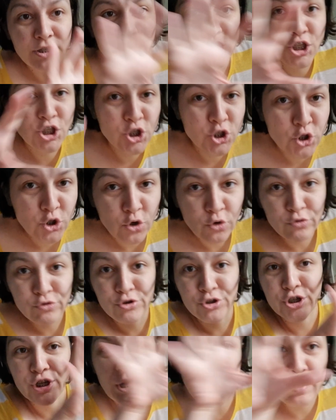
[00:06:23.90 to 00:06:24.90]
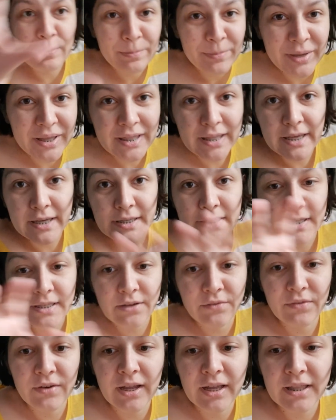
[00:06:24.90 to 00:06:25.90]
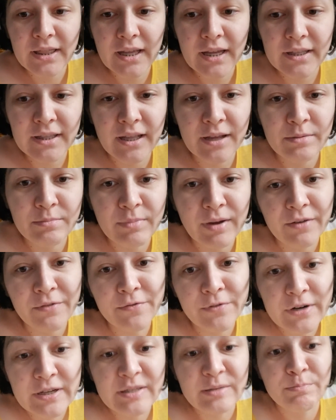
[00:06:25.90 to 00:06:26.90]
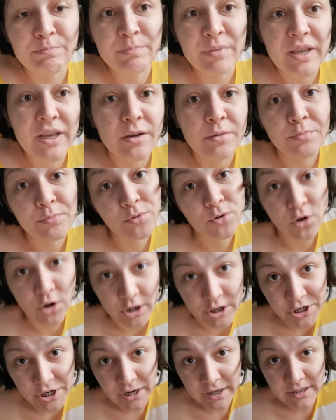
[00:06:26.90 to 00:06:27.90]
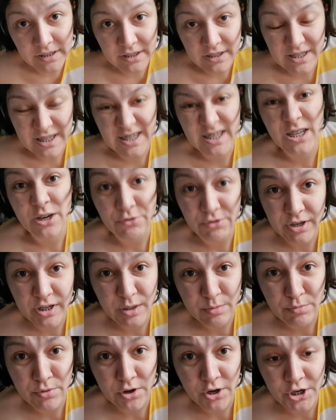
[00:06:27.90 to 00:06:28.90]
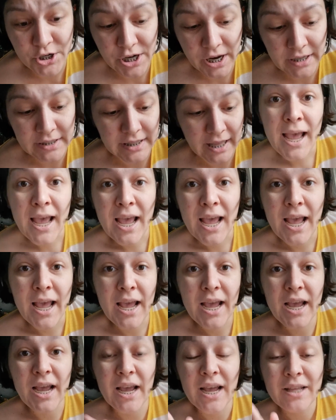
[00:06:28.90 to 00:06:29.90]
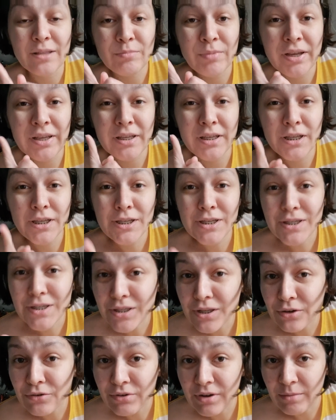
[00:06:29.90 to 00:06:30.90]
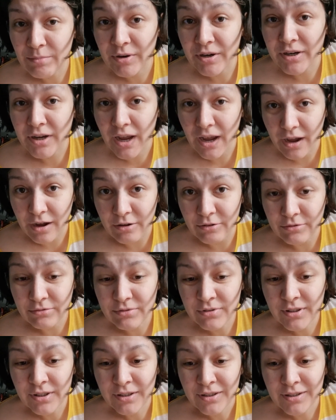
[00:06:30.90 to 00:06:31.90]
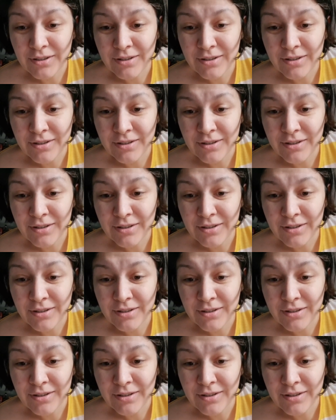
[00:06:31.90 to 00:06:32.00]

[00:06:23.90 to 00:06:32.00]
social media and stuff like that, like my first big project, serious project. And my Instagram account